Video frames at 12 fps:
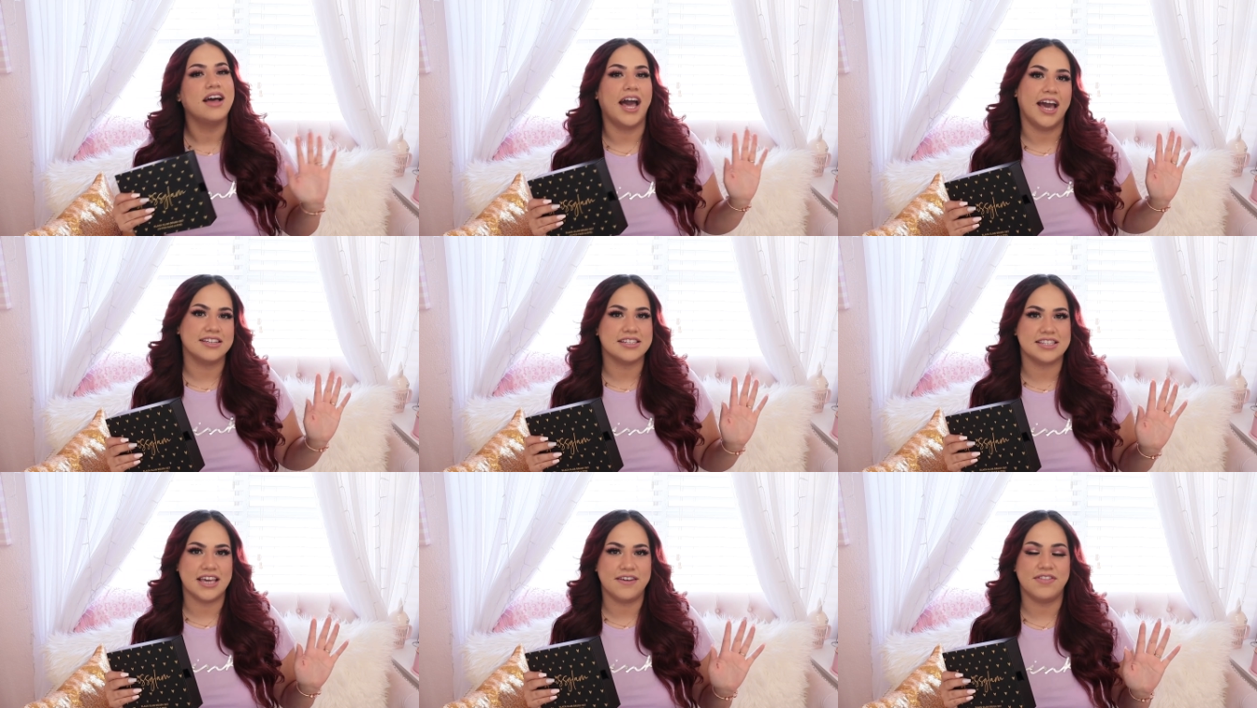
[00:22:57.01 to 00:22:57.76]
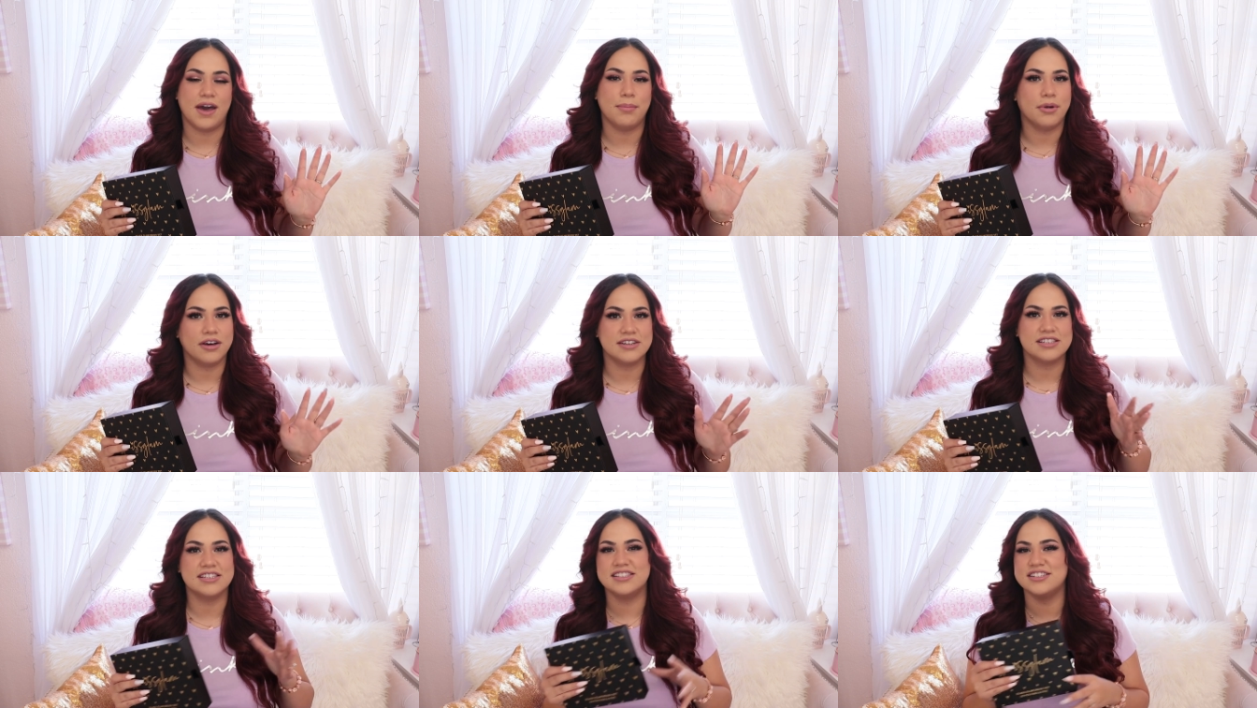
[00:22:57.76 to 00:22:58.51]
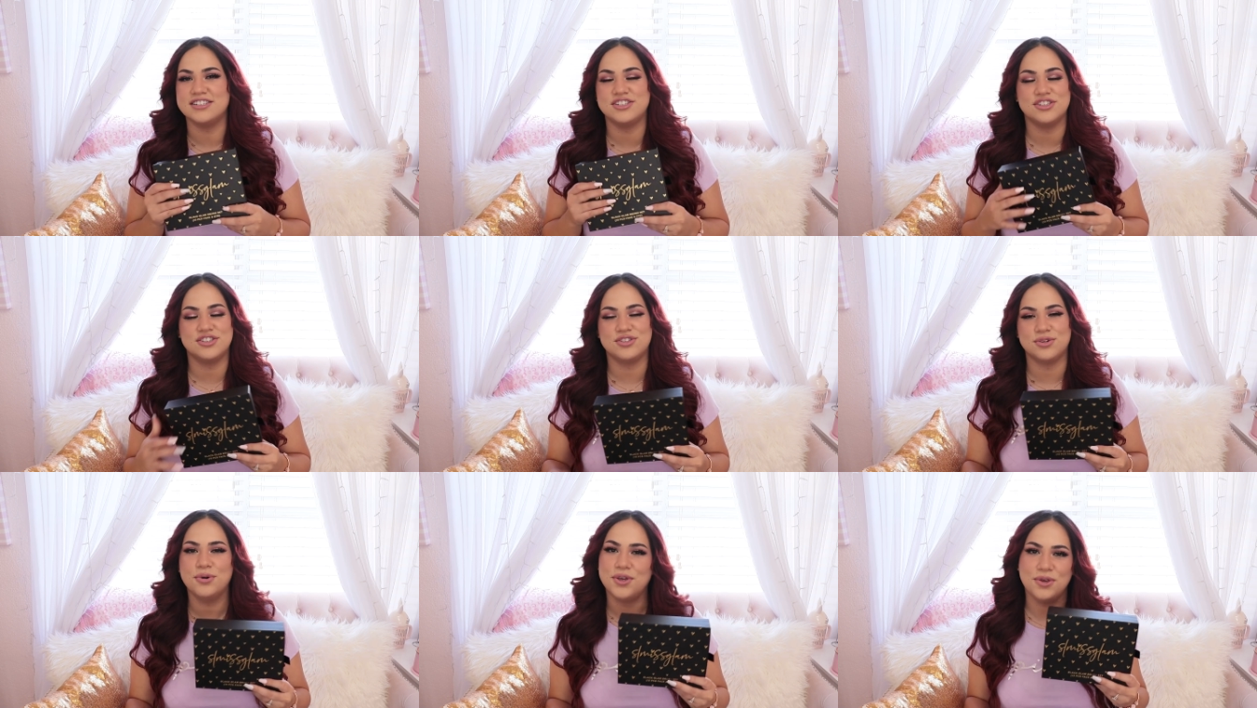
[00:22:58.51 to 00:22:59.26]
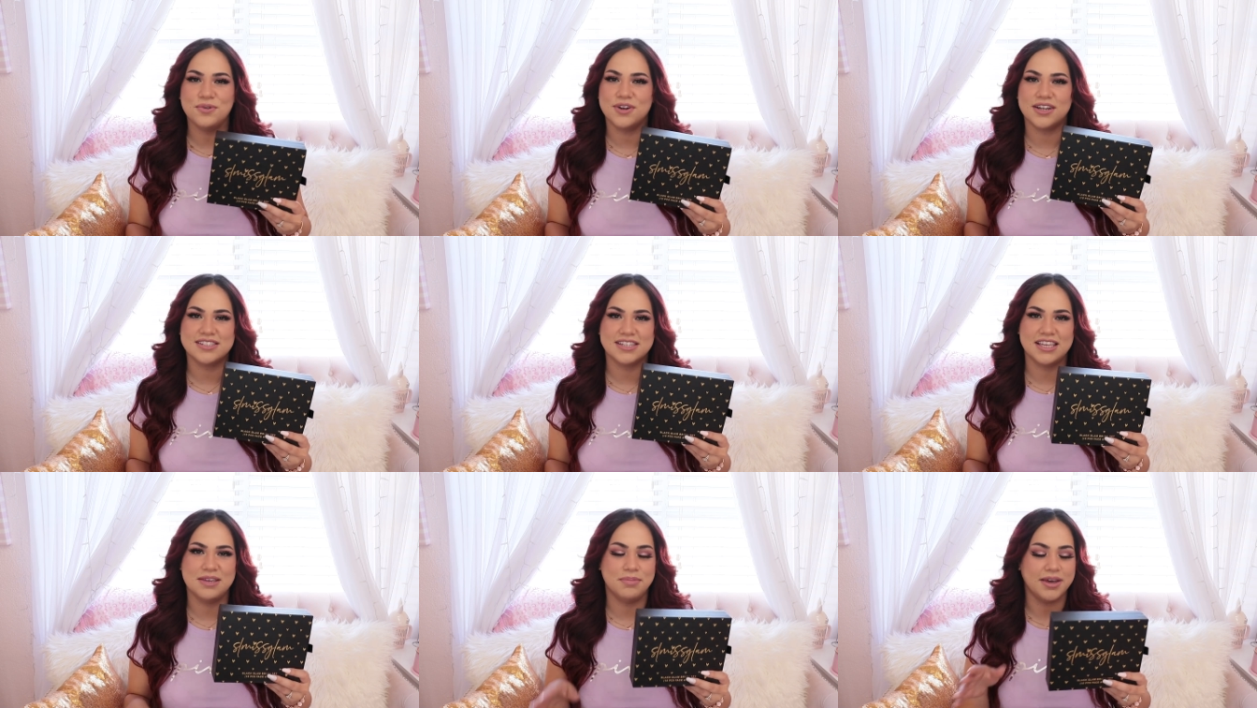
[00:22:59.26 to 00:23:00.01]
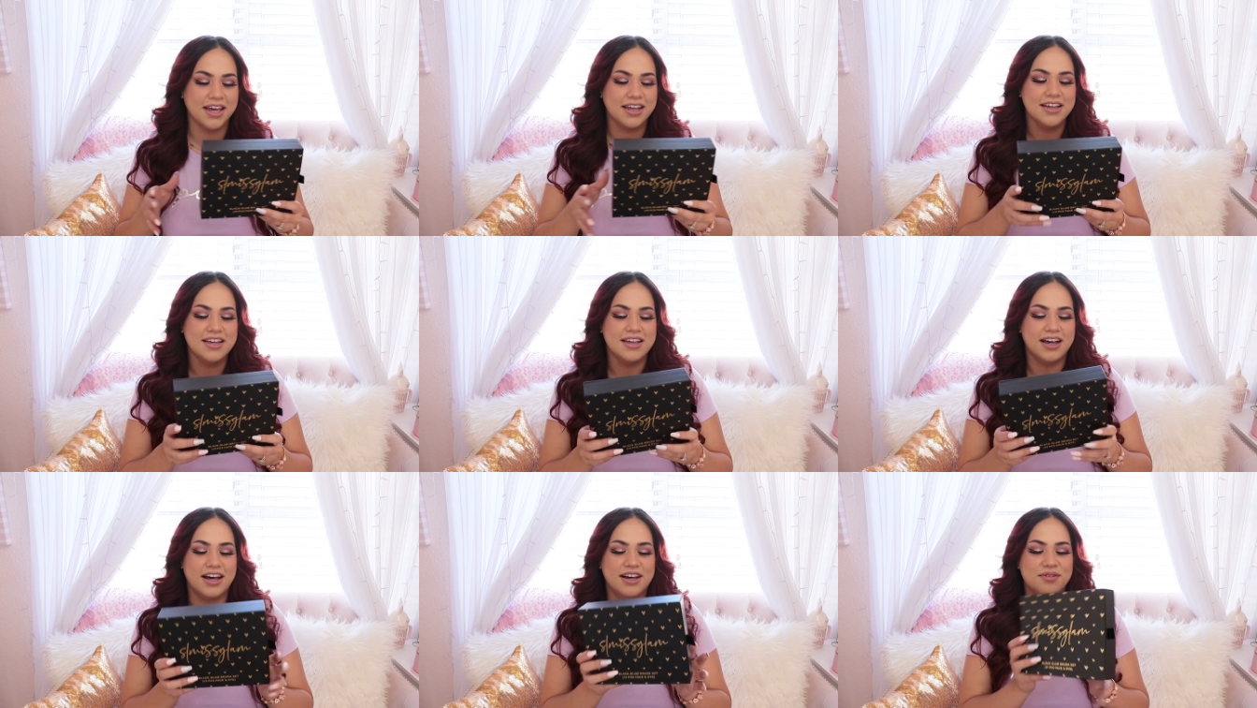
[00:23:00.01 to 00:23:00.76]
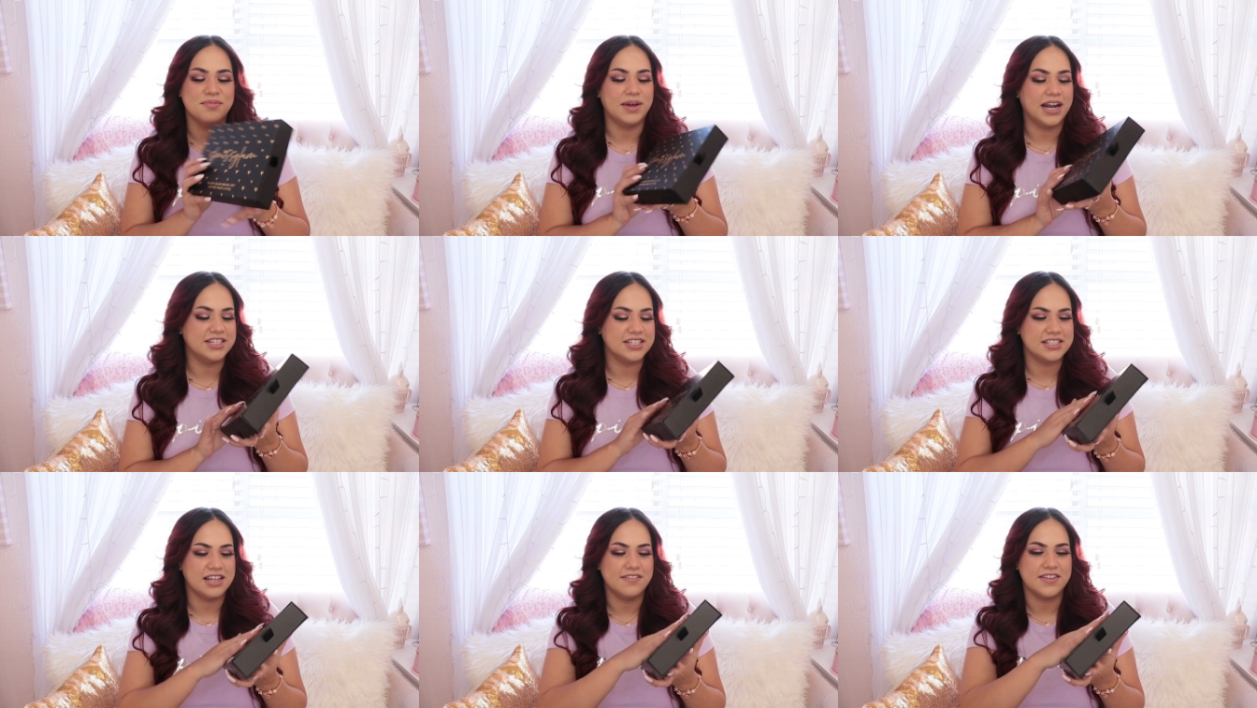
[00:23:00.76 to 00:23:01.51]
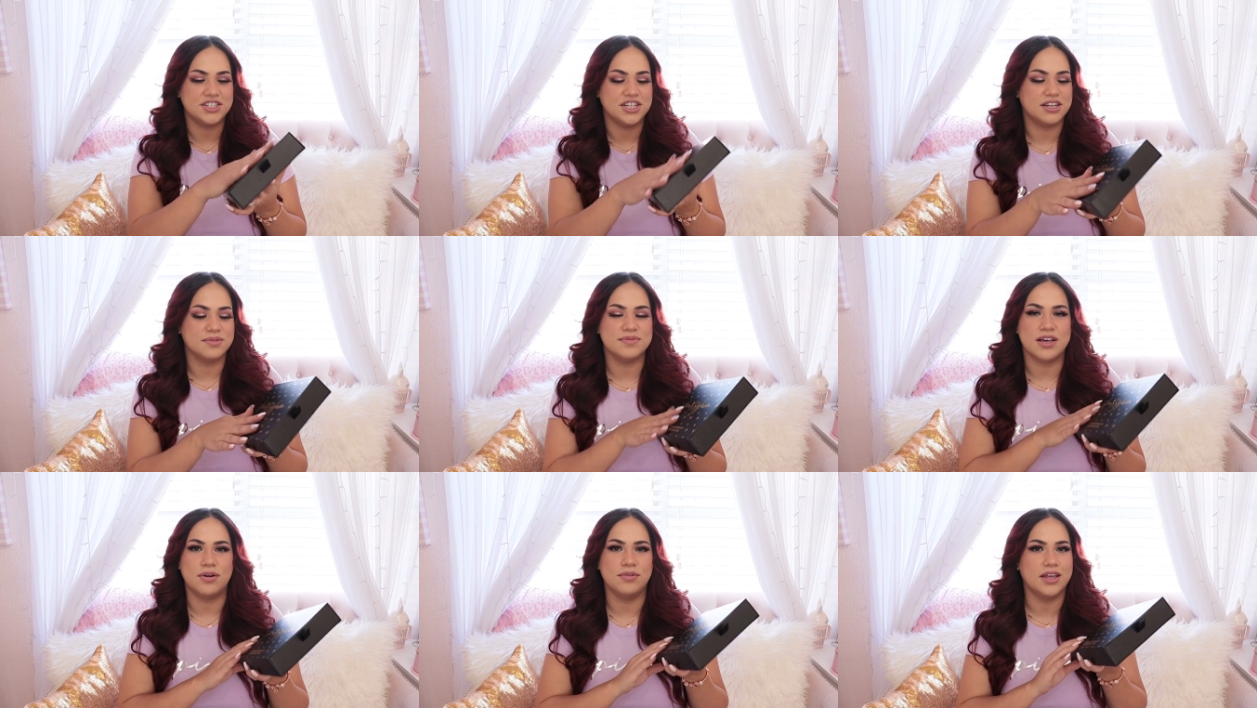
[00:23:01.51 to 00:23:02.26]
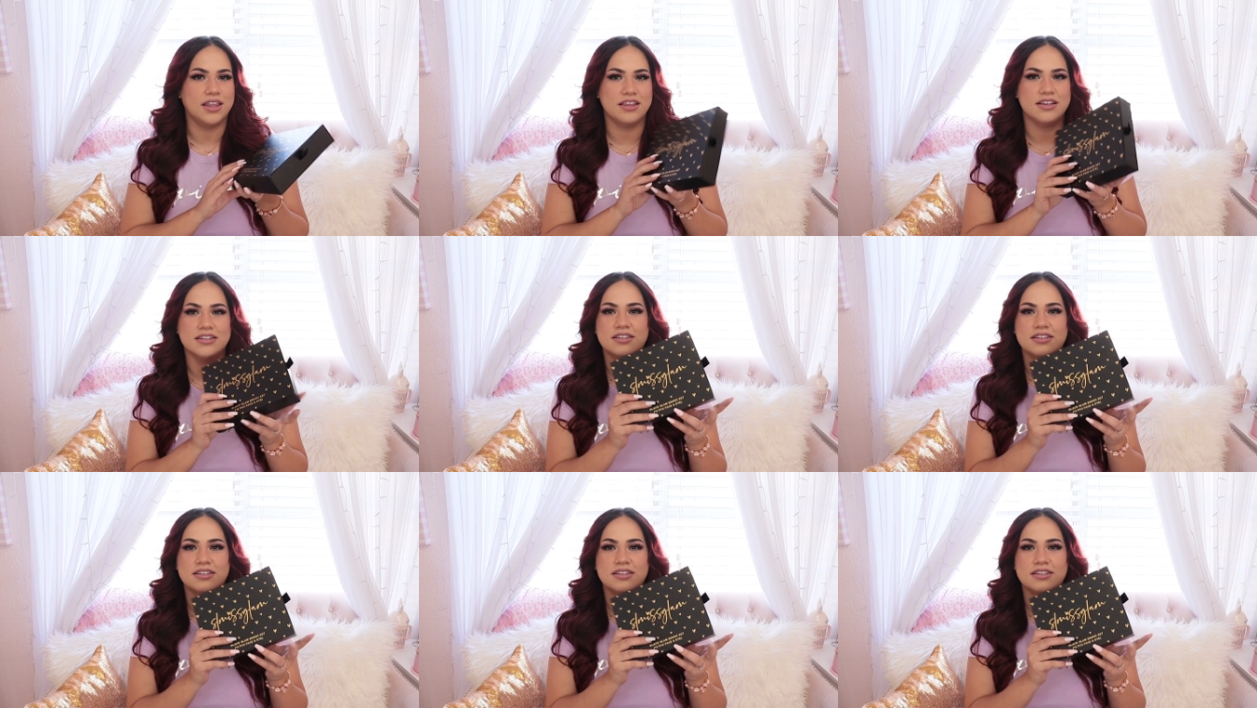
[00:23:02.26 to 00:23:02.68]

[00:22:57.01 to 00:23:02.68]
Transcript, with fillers: I had to save that box because it's just so cute not to keep it. Um, but I just love that she comes out with